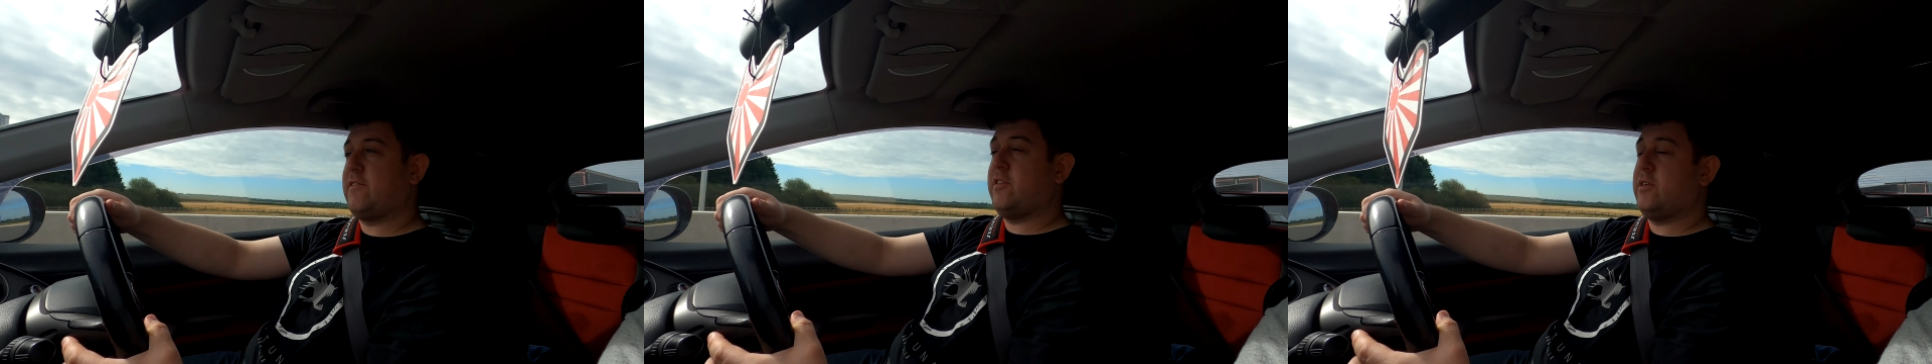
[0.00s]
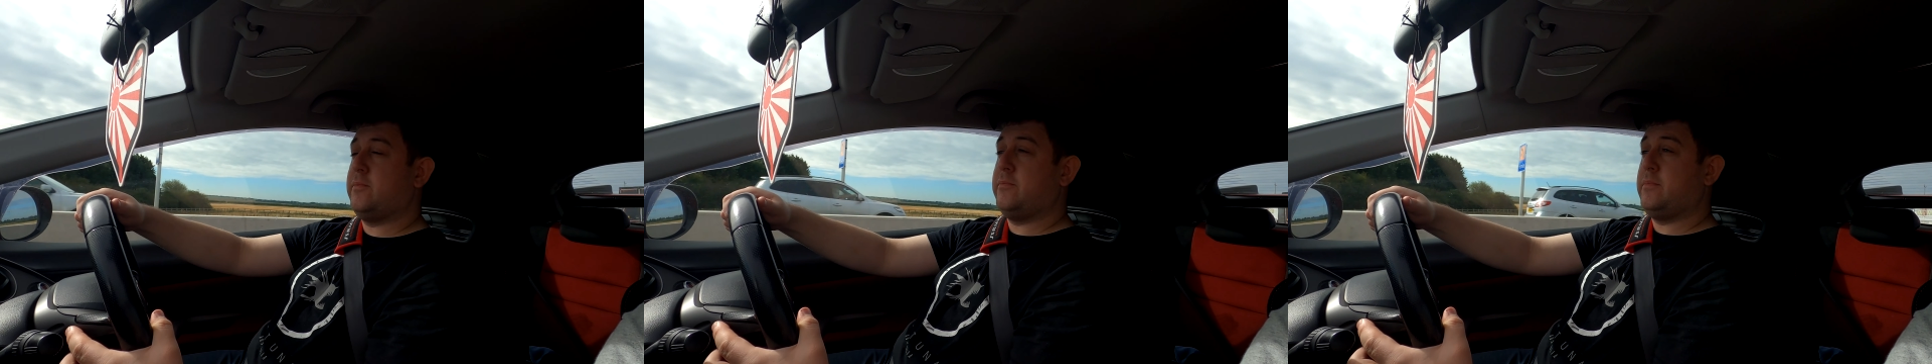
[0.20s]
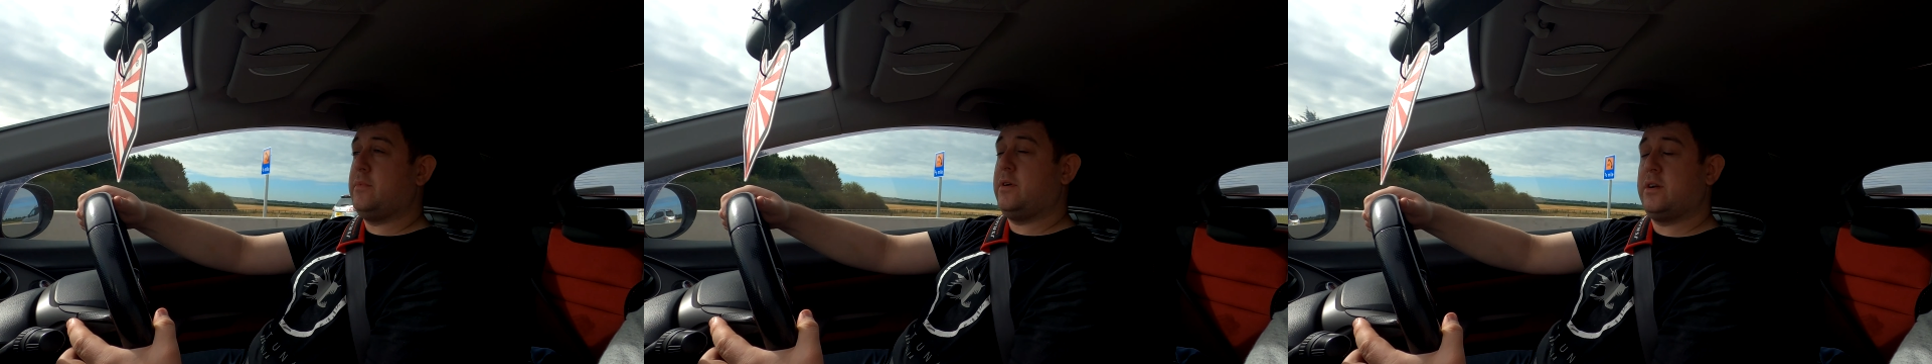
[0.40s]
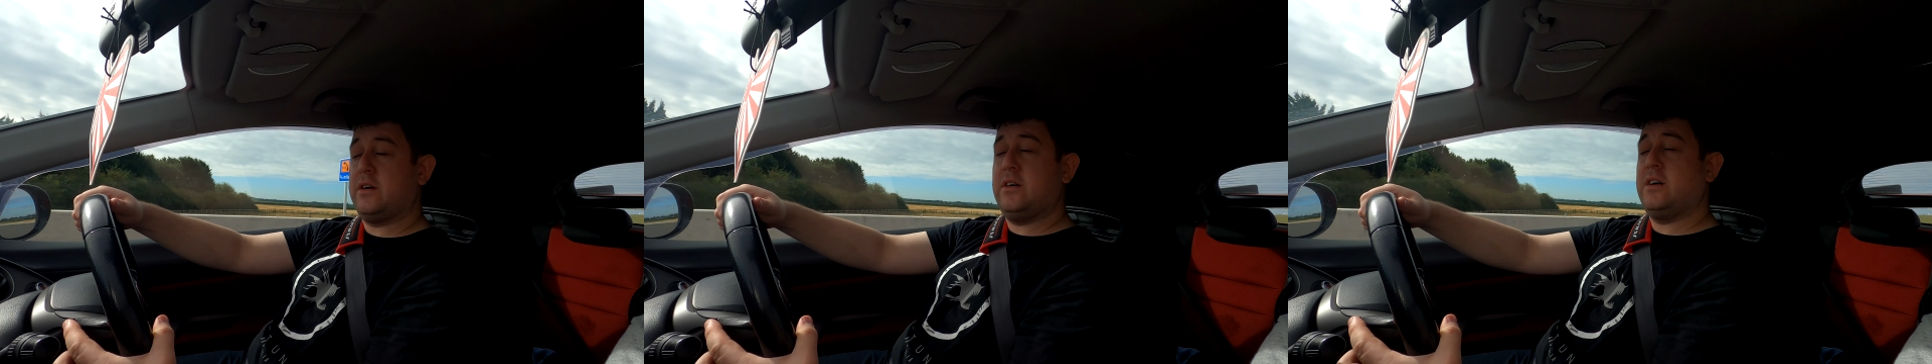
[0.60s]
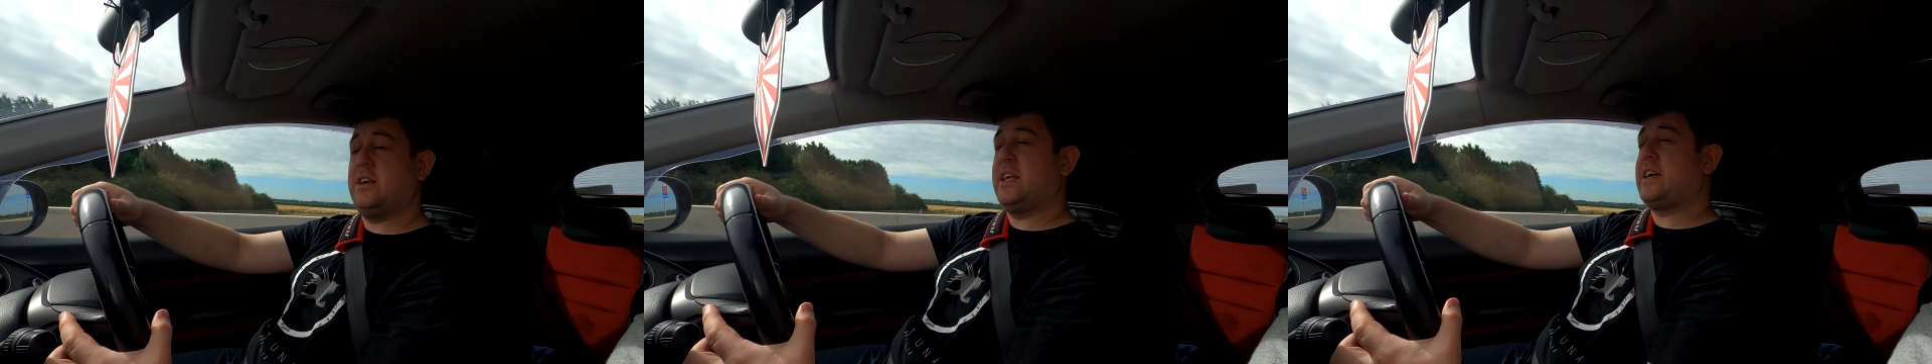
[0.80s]
from an
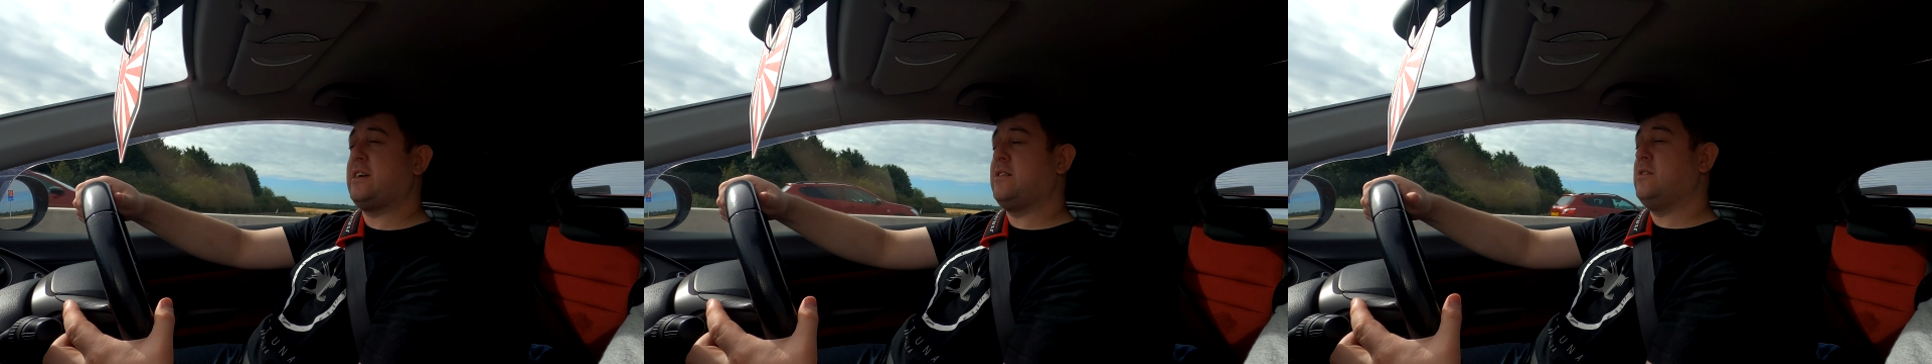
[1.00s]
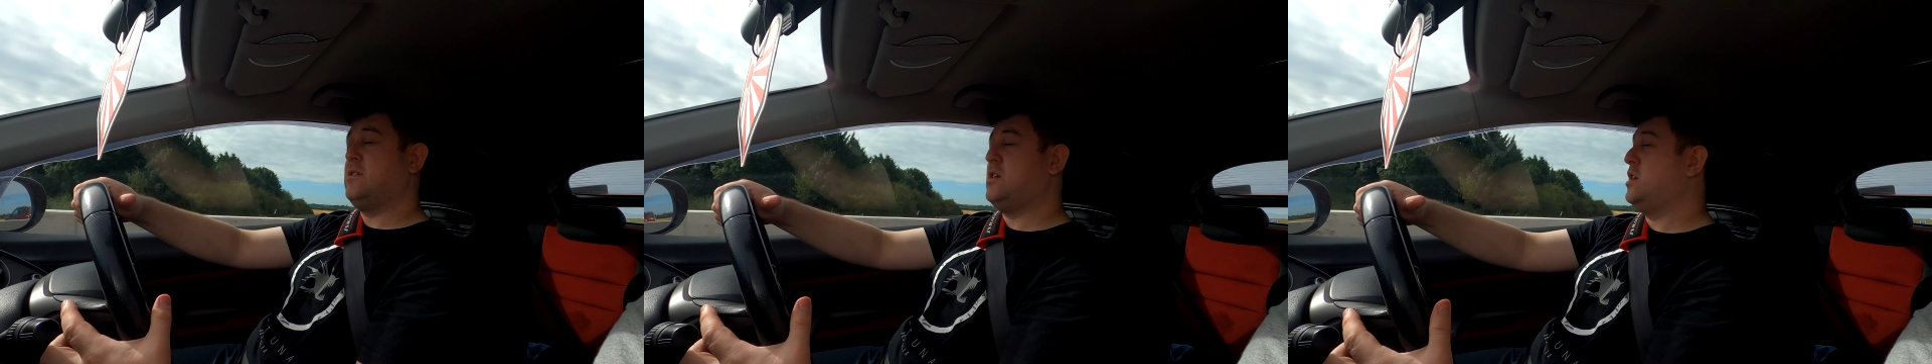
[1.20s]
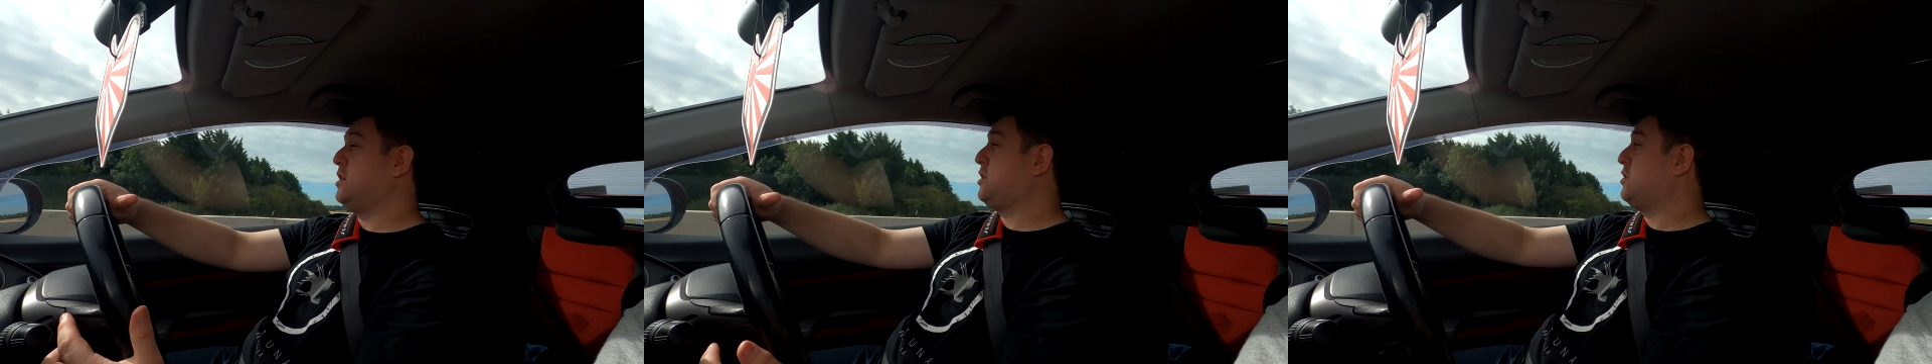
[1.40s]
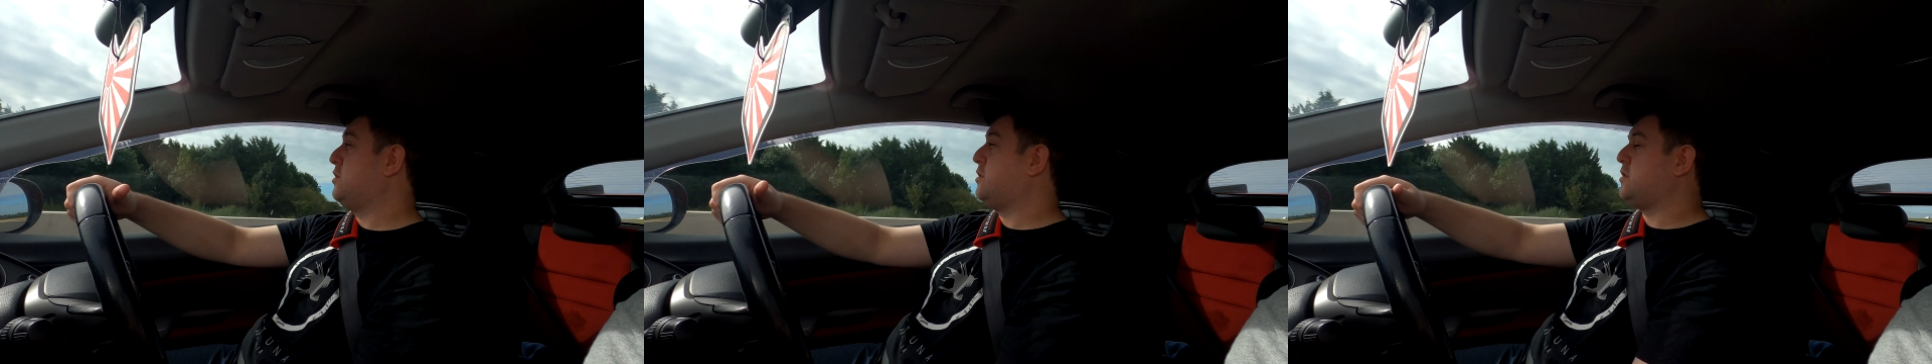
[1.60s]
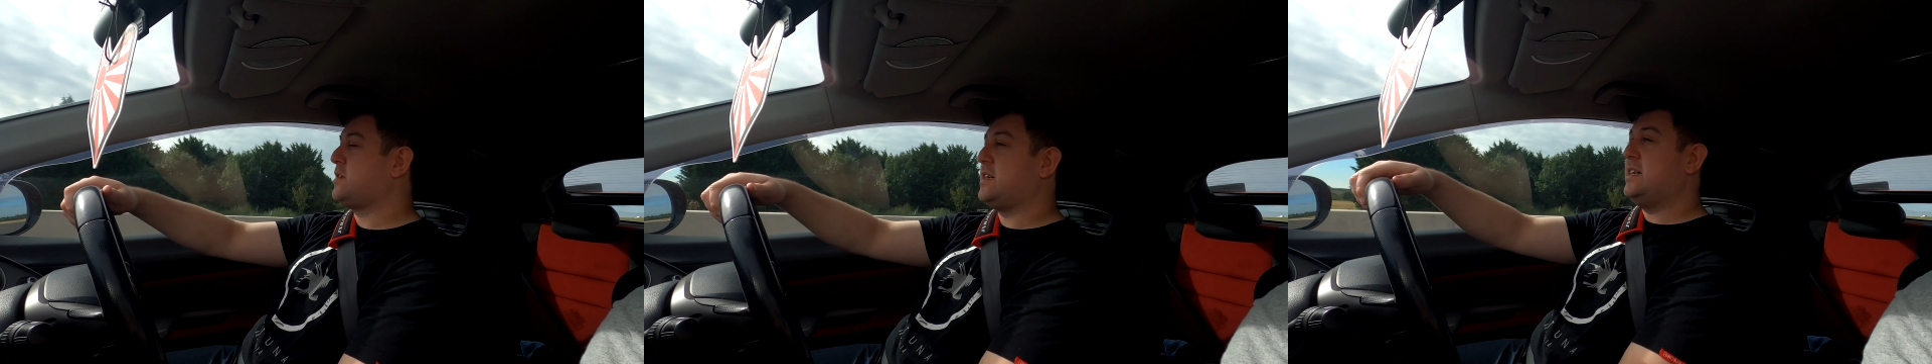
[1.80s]

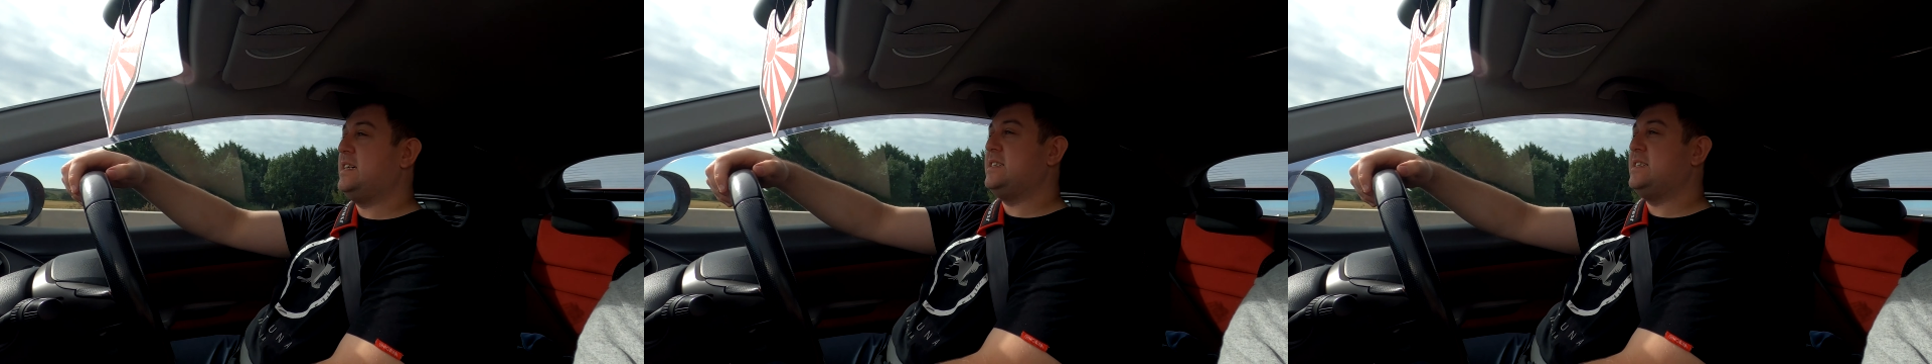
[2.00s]
Accord